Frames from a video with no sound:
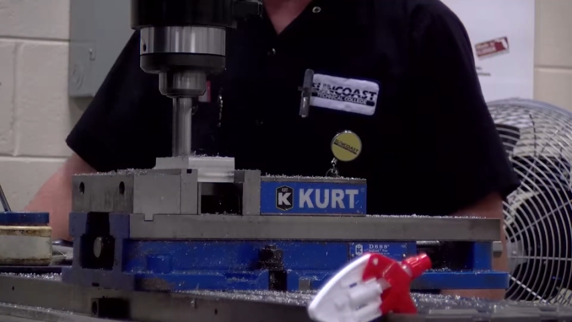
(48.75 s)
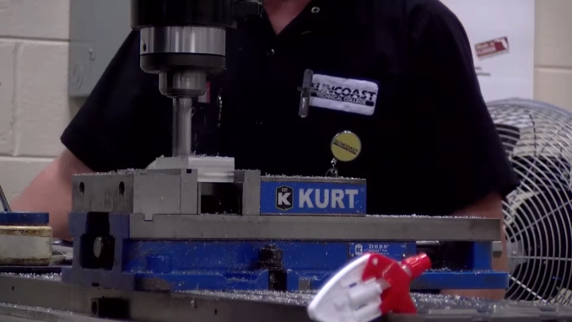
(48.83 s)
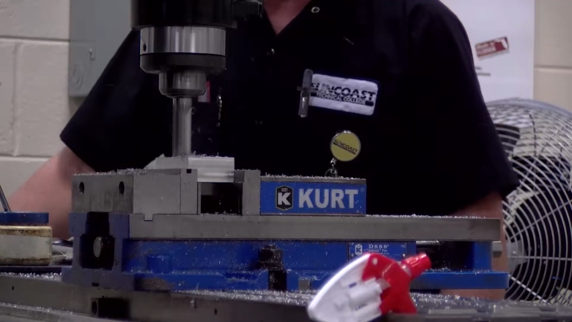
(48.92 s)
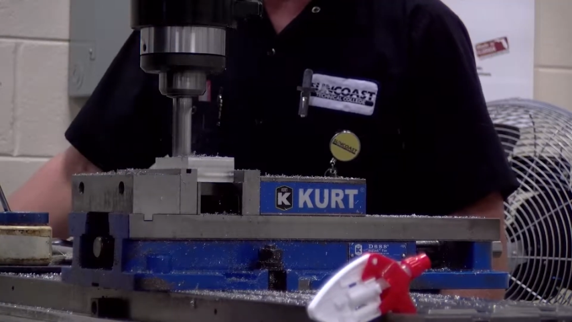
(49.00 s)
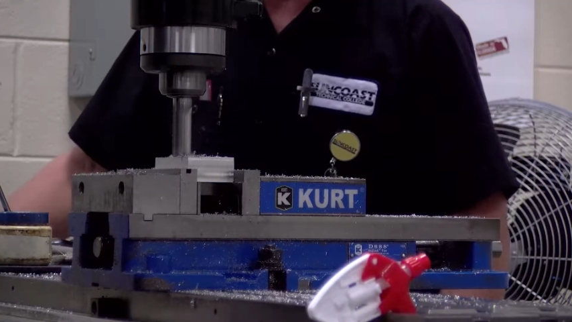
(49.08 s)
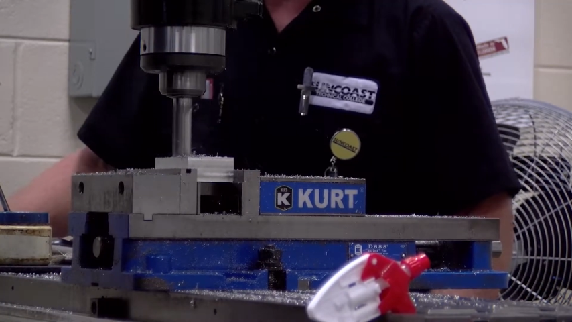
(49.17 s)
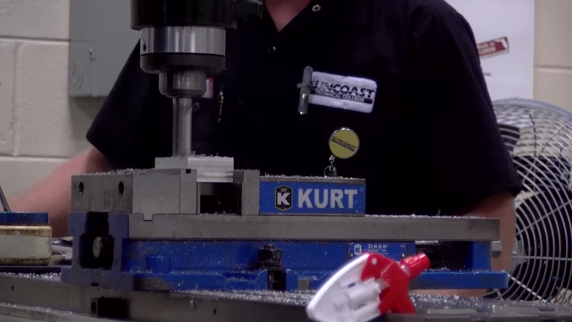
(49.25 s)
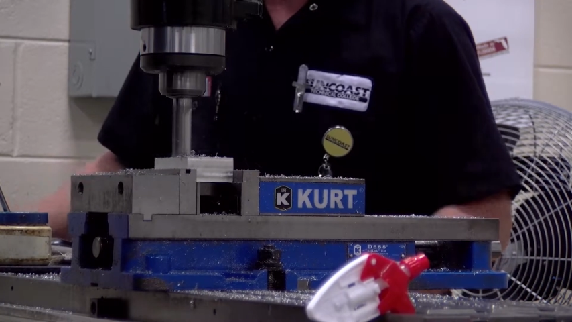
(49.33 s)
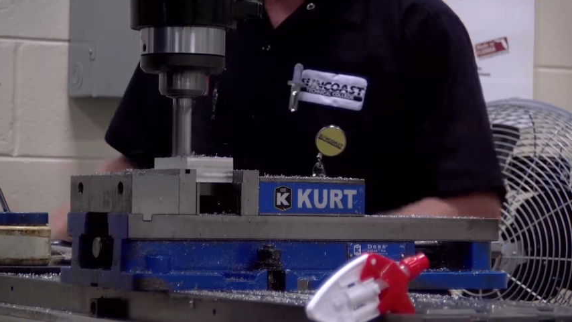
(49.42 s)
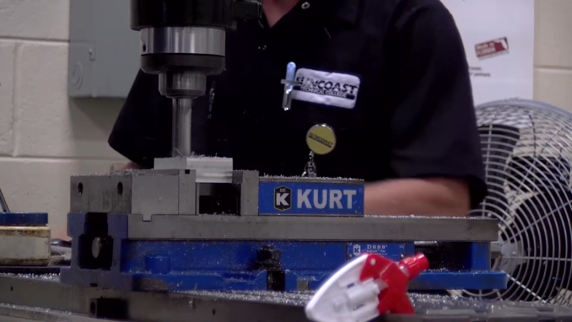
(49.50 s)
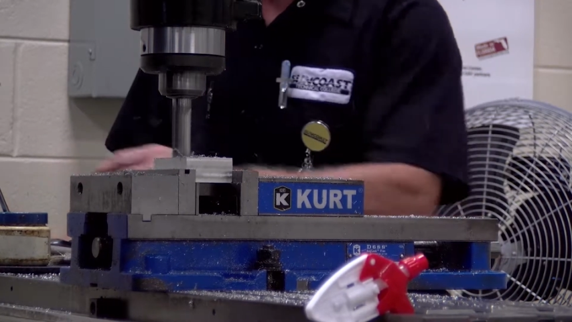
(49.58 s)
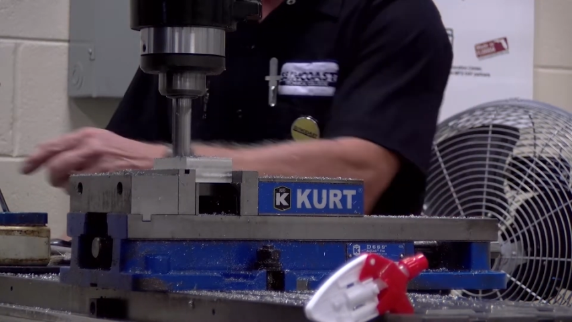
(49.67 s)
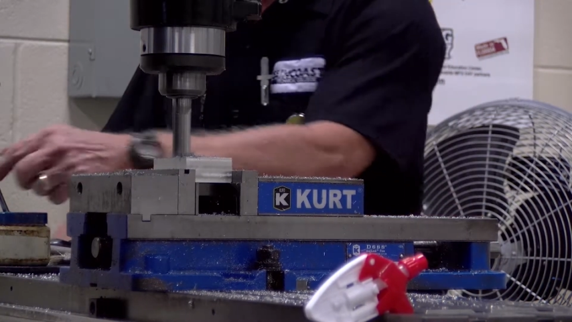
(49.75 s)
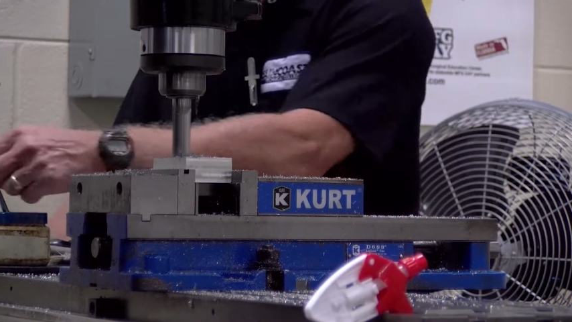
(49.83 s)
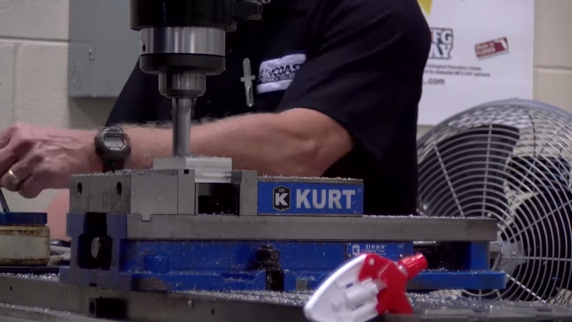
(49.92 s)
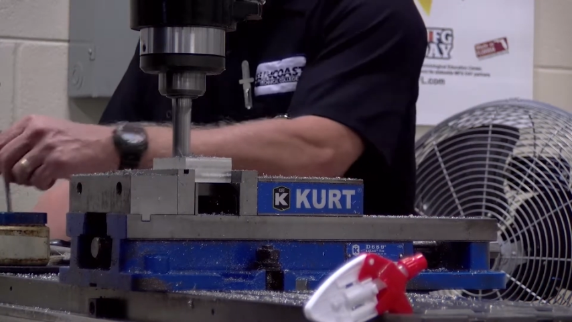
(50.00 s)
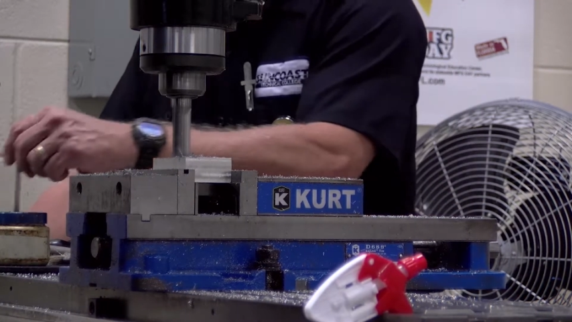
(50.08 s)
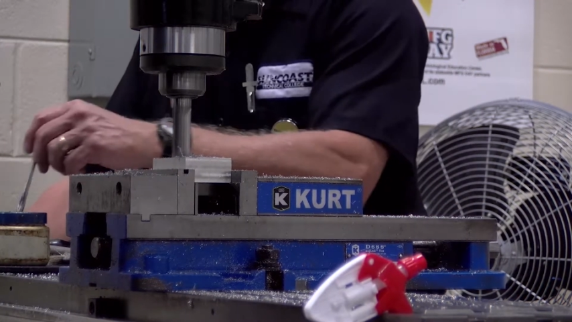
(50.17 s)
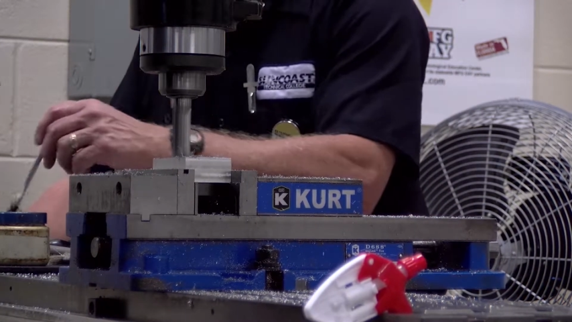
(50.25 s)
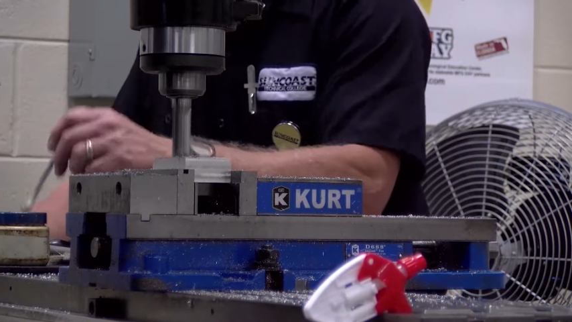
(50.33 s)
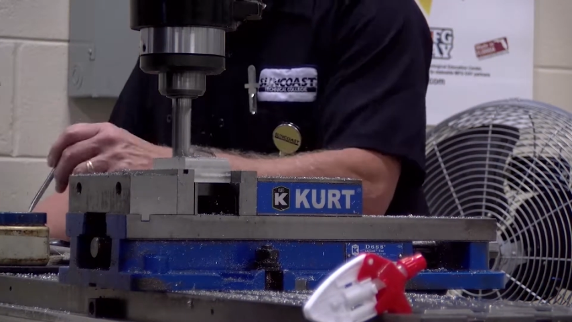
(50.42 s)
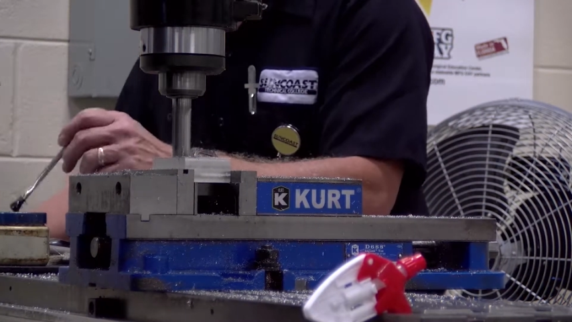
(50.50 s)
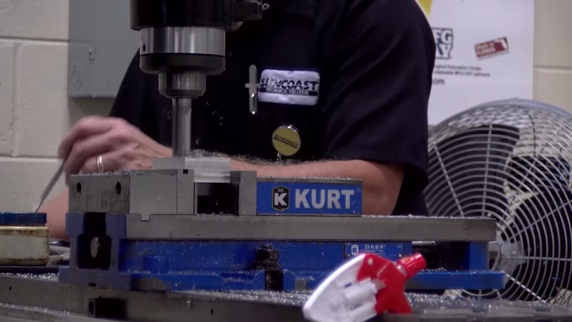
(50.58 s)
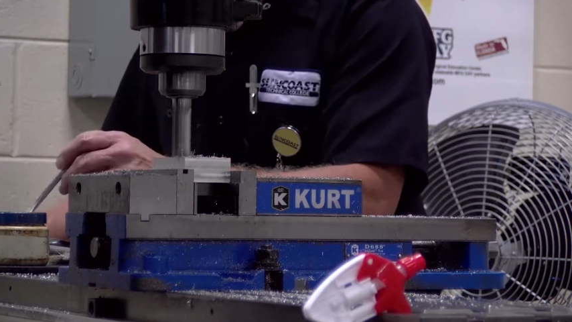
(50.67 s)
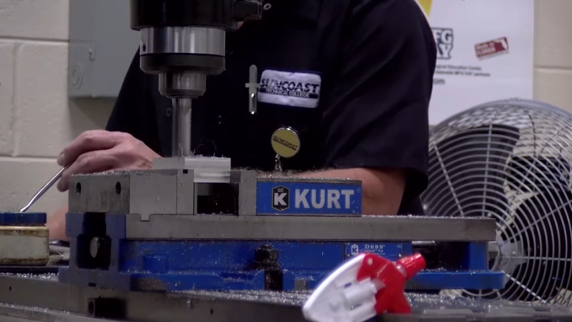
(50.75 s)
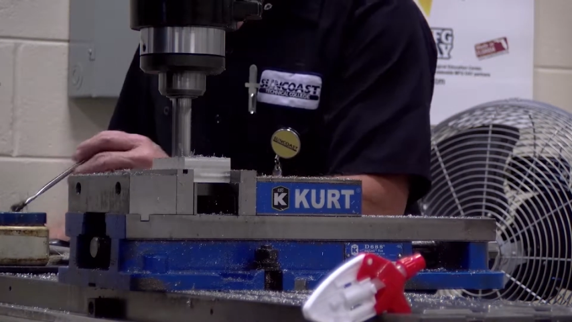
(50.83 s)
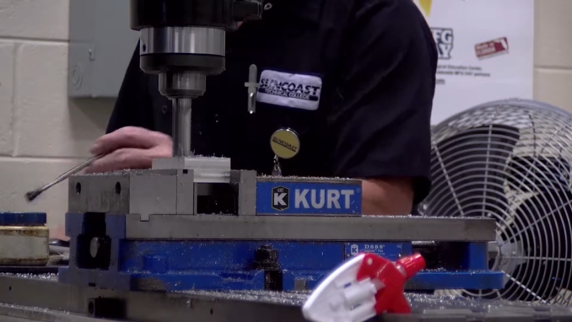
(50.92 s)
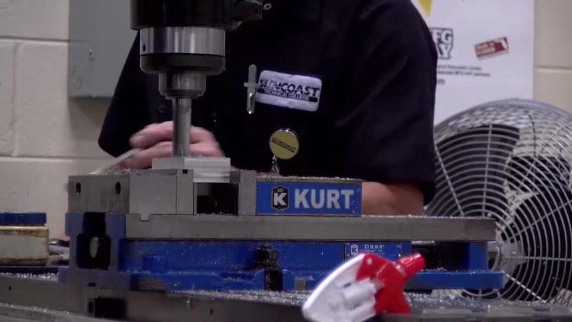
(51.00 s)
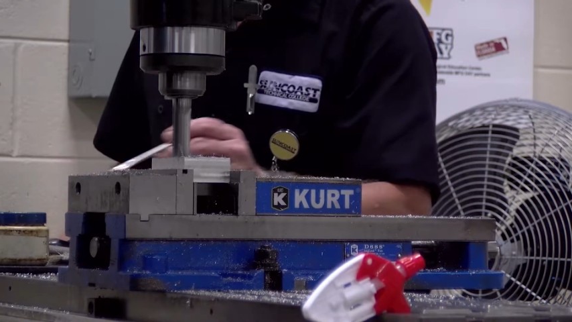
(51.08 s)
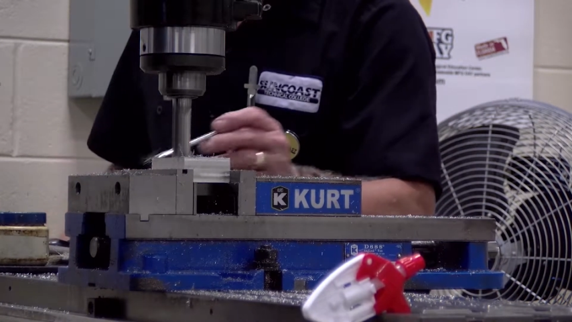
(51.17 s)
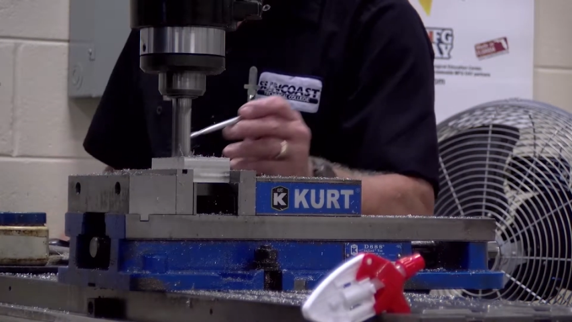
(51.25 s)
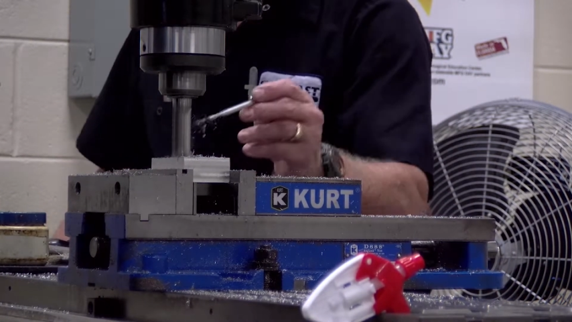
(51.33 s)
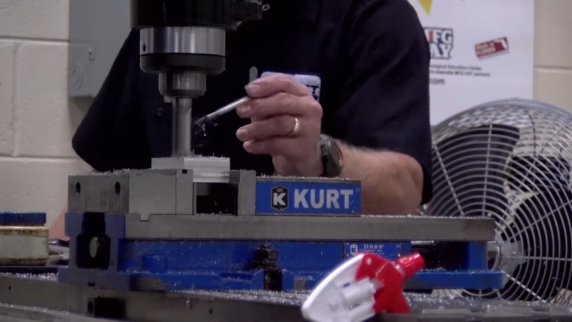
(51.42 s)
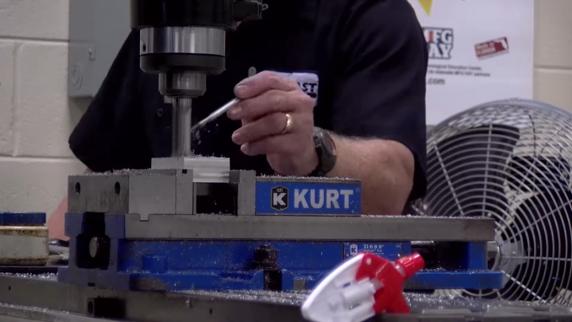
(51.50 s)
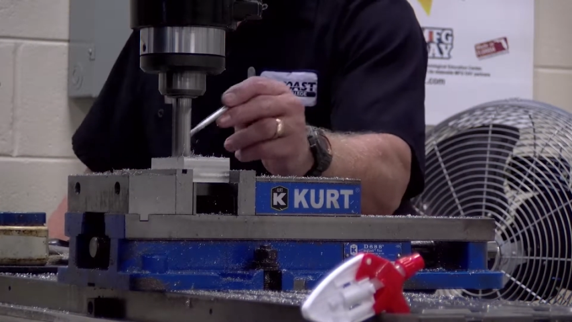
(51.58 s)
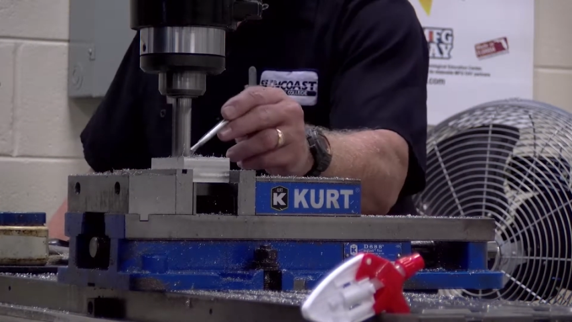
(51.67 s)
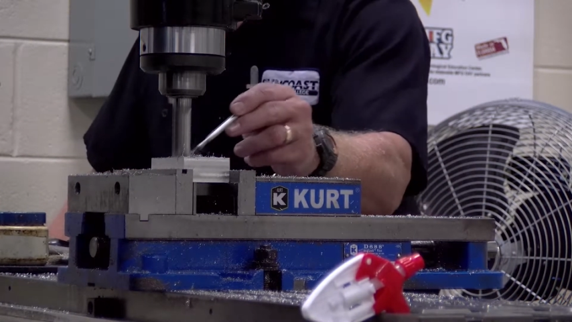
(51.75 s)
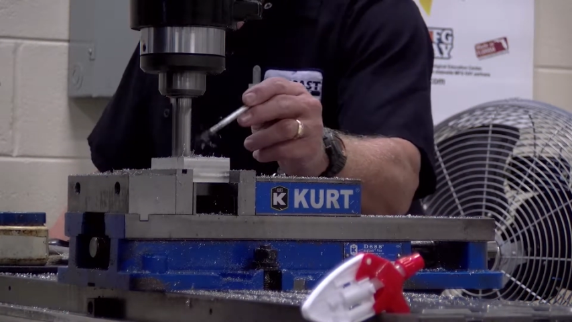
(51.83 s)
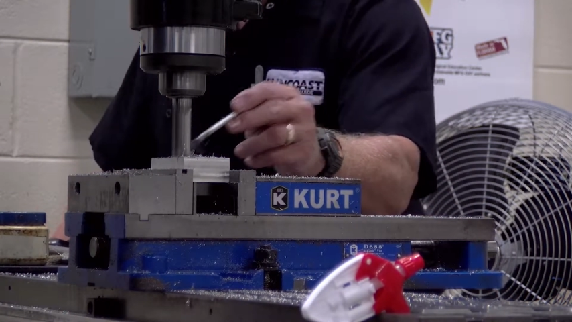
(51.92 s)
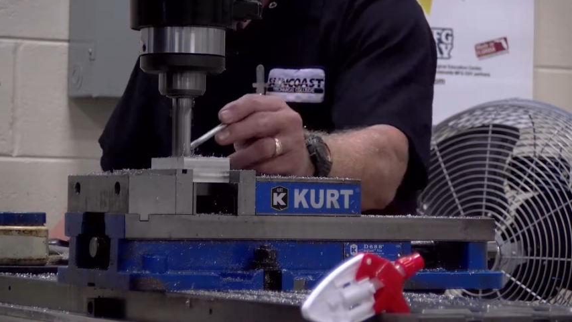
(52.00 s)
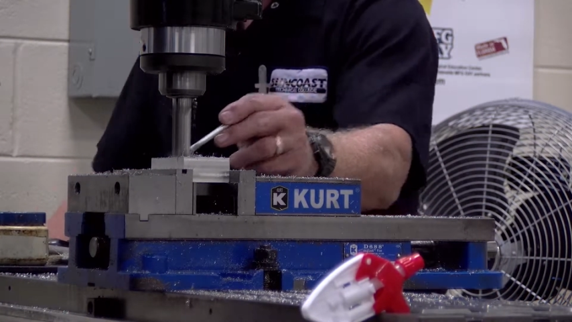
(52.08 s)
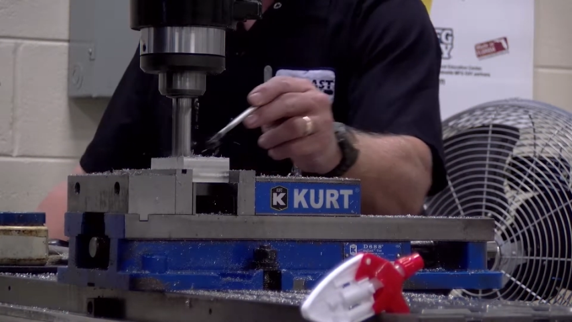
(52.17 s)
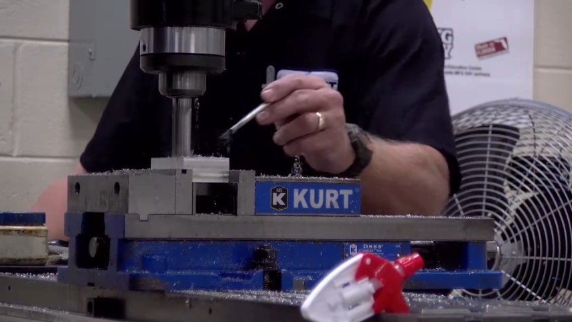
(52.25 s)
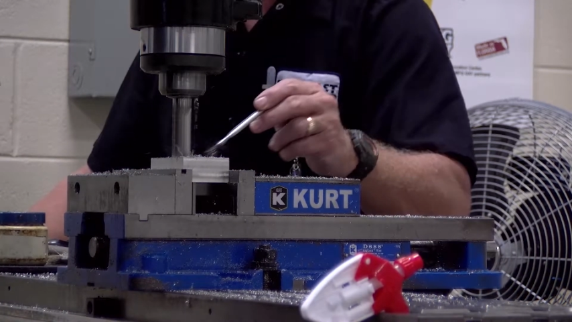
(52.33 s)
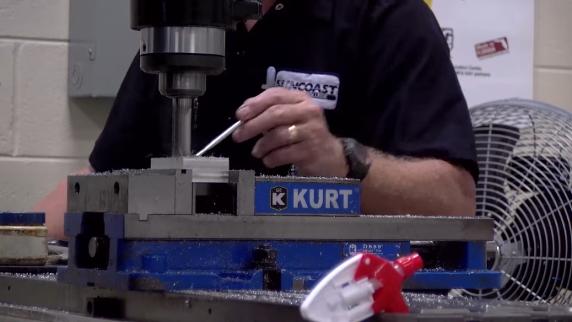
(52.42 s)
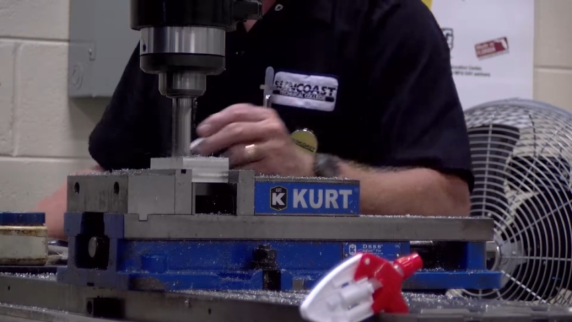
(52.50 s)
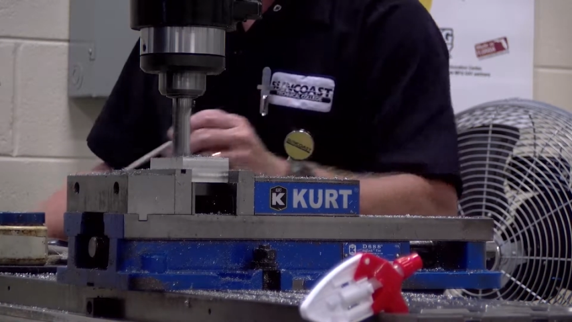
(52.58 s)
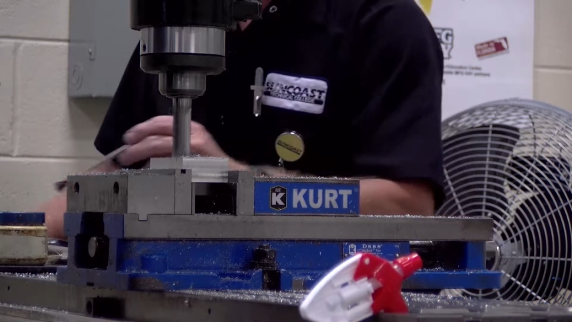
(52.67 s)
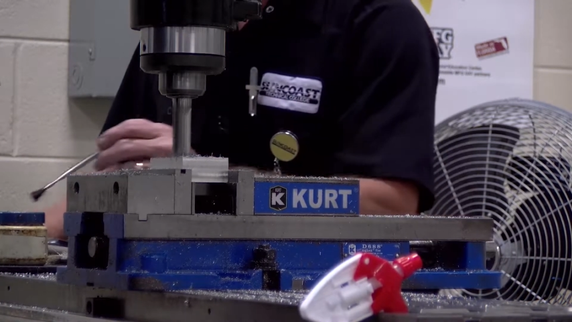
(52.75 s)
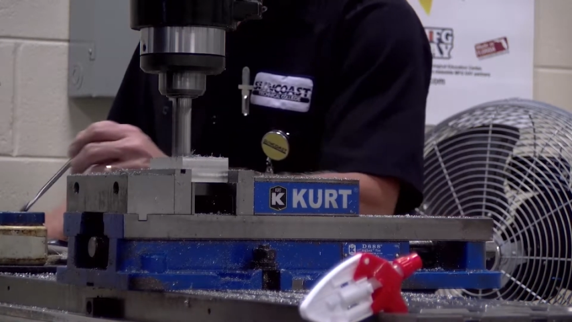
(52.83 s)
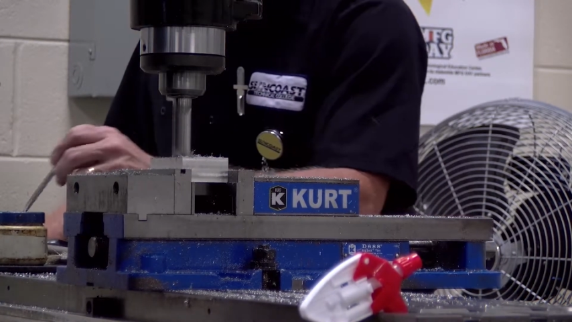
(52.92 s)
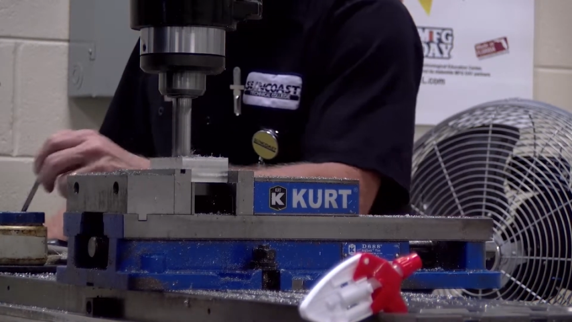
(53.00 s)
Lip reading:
No face is visible, so there are no lips to read.